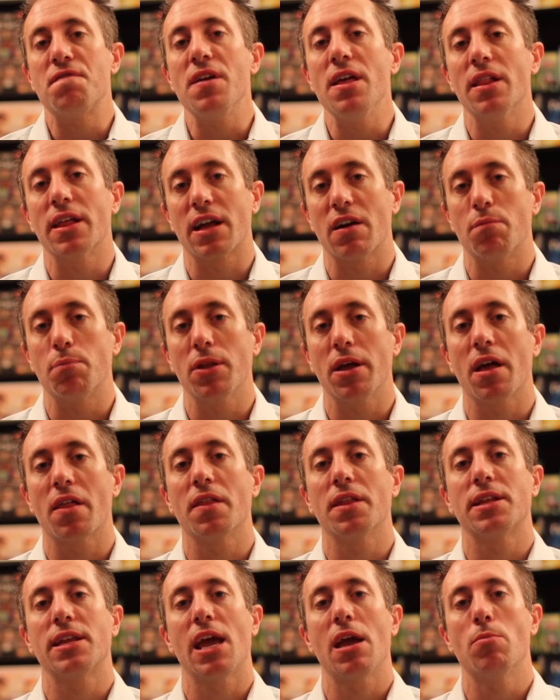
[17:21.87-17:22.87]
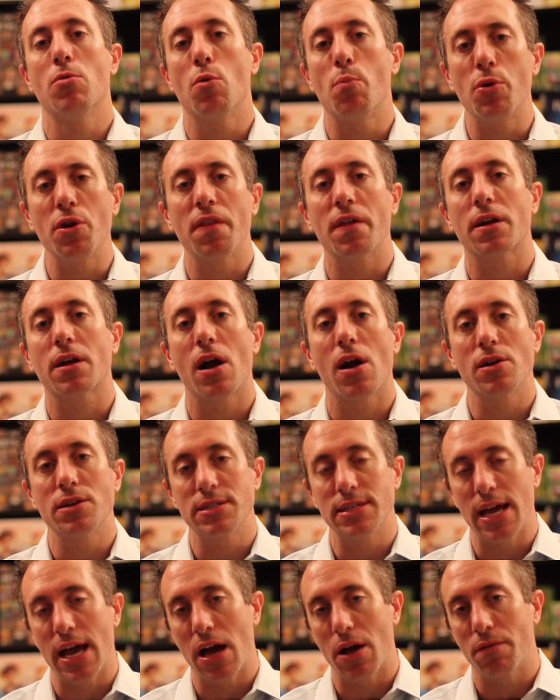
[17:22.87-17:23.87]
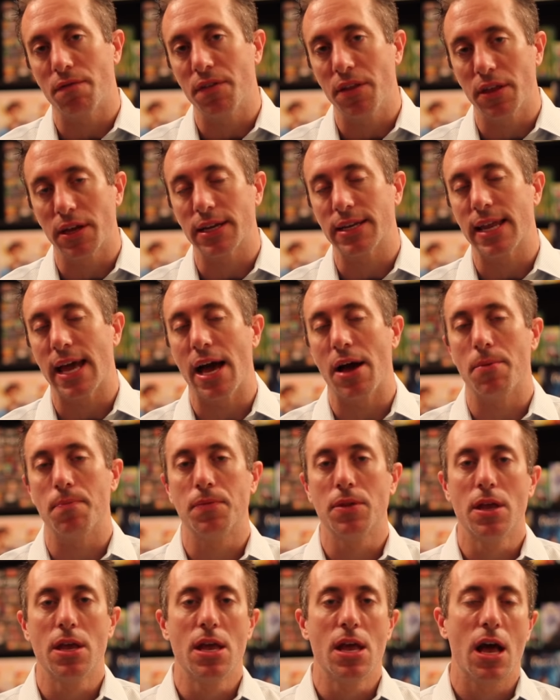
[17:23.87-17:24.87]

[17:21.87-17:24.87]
feeling of playing on the table, putting the cards down, feeling it down.